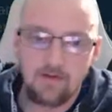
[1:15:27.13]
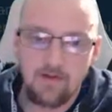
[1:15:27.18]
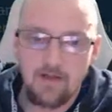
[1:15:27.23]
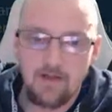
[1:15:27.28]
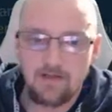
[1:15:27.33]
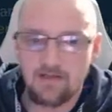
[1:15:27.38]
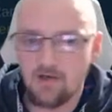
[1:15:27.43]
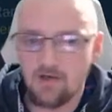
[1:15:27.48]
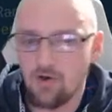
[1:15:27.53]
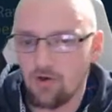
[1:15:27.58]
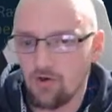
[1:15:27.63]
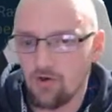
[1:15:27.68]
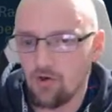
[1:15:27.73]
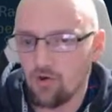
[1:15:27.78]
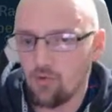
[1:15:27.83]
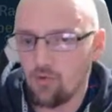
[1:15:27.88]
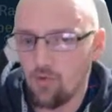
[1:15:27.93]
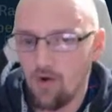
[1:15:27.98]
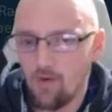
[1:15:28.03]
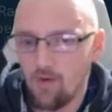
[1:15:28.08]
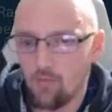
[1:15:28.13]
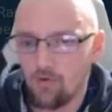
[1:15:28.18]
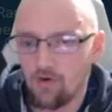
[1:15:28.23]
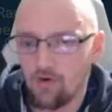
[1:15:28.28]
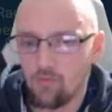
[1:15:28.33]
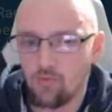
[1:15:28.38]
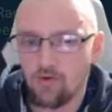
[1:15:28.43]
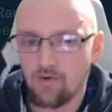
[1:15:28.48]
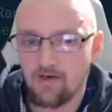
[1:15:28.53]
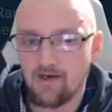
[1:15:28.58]
So not quite what I
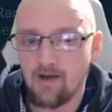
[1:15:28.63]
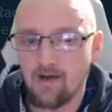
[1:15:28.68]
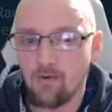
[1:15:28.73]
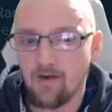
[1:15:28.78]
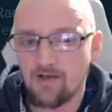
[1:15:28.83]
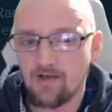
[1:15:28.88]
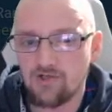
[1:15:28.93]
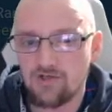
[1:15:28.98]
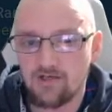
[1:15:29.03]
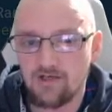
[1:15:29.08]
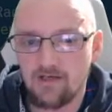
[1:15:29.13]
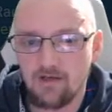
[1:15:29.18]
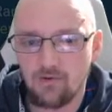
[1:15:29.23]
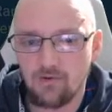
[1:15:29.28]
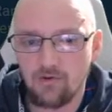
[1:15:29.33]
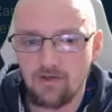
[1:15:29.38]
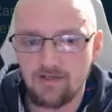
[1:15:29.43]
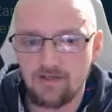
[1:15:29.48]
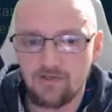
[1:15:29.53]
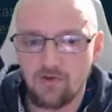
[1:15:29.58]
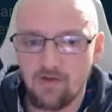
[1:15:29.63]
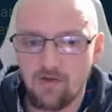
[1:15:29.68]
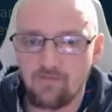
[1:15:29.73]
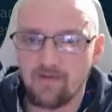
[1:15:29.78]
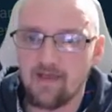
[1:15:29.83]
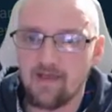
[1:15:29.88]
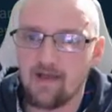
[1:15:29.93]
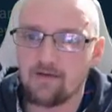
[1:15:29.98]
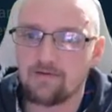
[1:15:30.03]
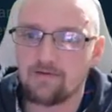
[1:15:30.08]
wanted. Oh, actually, no. Look, it's not even
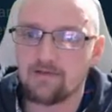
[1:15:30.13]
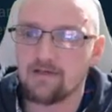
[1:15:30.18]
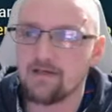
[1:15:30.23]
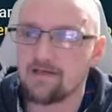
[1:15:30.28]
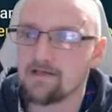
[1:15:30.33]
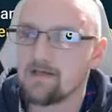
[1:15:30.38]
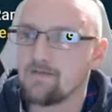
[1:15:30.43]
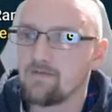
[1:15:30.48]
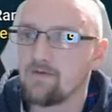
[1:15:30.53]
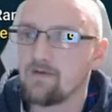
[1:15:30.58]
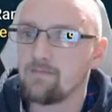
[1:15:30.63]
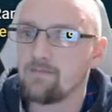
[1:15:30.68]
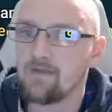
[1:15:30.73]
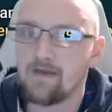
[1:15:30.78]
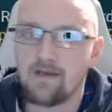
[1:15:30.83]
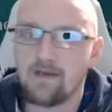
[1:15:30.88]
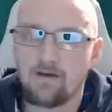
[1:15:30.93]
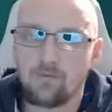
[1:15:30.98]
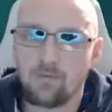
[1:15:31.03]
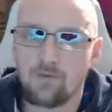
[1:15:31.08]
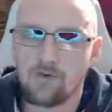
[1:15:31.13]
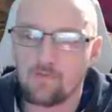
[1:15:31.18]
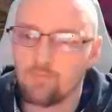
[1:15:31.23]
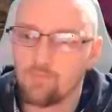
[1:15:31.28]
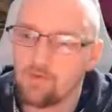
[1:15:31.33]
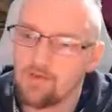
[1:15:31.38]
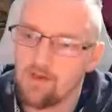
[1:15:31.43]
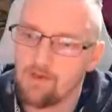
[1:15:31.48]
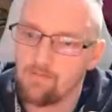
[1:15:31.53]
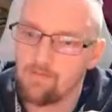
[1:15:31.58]
counted. Let's give it a minute, and
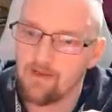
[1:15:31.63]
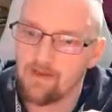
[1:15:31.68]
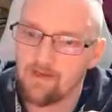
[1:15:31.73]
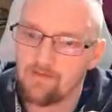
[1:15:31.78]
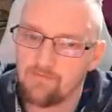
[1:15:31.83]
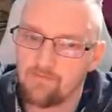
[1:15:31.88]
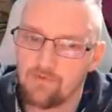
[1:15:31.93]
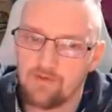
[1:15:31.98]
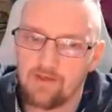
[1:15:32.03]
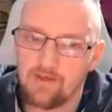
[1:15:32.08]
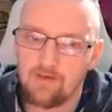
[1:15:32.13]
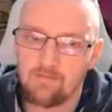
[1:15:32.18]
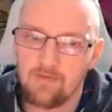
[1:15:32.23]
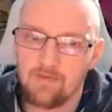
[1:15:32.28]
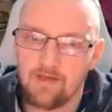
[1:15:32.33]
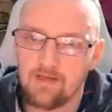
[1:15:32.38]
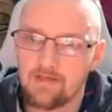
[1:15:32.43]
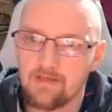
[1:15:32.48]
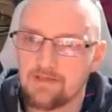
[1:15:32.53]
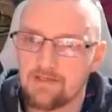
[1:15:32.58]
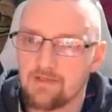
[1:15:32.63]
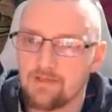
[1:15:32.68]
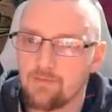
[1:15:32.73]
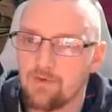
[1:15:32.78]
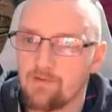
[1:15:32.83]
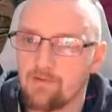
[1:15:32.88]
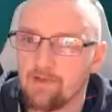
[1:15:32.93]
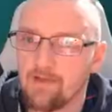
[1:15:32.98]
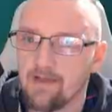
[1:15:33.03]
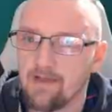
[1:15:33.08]
we'll come back and have in a minute and see
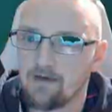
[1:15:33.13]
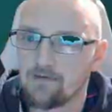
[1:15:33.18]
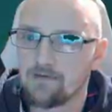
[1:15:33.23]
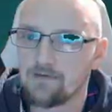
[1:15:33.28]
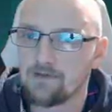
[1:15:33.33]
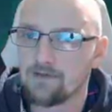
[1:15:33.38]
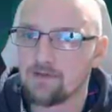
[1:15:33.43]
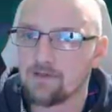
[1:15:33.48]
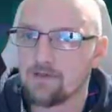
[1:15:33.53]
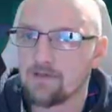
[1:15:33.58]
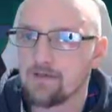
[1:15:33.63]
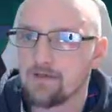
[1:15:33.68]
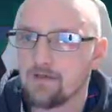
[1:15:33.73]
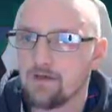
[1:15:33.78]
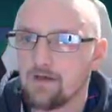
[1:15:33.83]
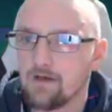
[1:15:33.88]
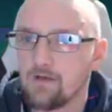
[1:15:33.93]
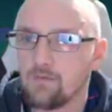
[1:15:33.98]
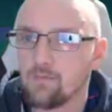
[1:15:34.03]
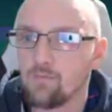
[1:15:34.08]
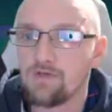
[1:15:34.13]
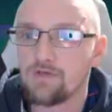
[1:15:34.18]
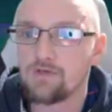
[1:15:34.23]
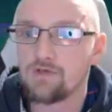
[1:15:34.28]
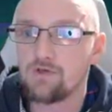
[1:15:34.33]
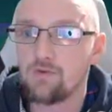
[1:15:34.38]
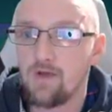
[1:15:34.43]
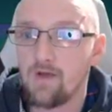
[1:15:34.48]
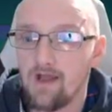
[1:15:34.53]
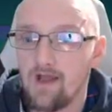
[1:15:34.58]
where it counted. We
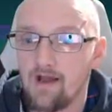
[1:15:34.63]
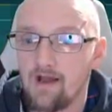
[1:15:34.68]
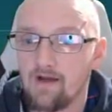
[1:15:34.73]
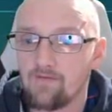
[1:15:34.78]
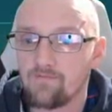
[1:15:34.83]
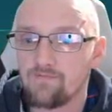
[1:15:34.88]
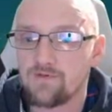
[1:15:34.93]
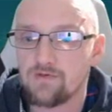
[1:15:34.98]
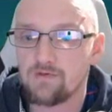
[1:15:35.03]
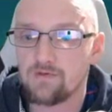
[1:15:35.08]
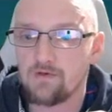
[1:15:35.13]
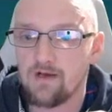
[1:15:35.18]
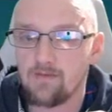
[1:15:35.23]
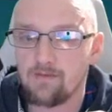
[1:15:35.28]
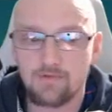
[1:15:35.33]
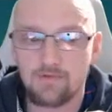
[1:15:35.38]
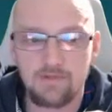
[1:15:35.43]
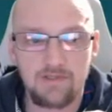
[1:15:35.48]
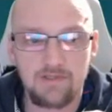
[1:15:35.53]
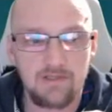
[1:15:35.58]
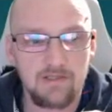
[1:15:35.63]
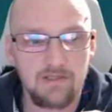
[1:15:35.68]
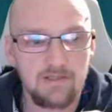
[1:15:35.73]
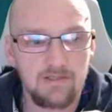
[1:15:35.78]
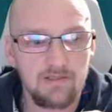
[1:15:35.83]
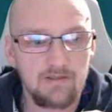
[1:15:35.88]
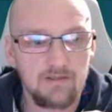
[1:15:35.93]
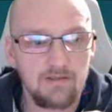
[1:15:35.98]
do have 2 clan boss keys